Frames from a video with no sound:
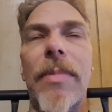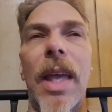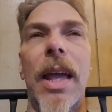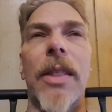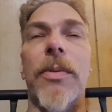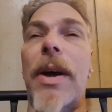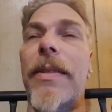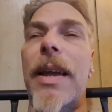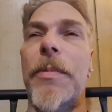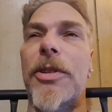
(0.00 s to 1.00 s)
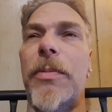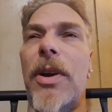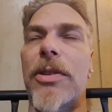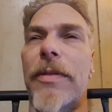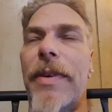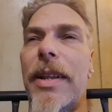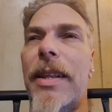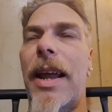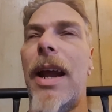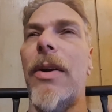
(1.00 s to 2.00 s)
And throughout the episode, we also found out
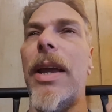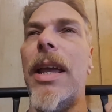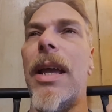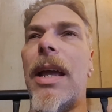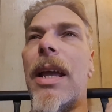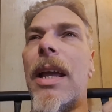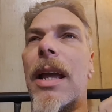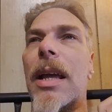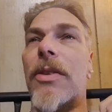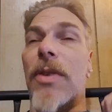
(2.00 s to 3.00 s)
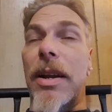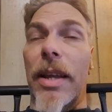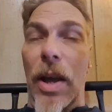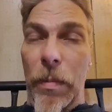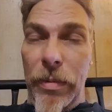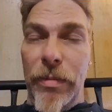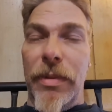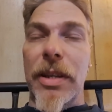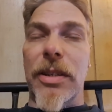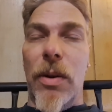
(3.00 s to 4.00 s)
that Harry, trying to help with
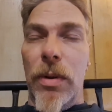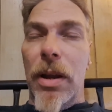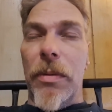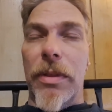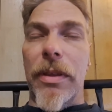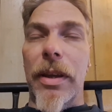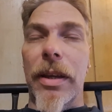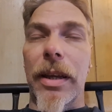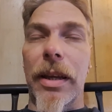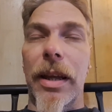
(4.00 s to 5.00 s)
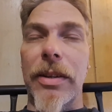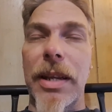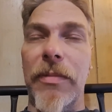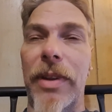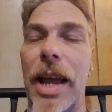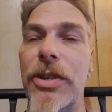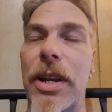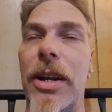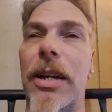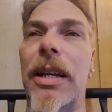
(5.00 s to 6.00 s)
things going on with Team Flash
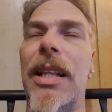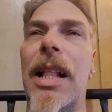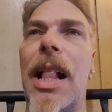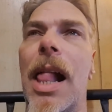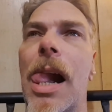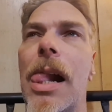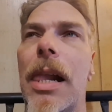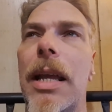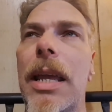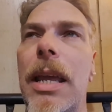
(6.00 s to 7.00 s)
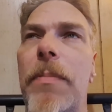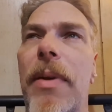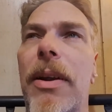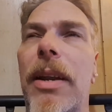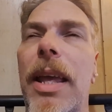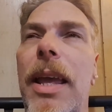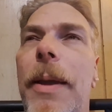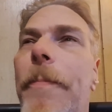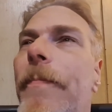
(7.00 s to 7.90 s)
here, he apparently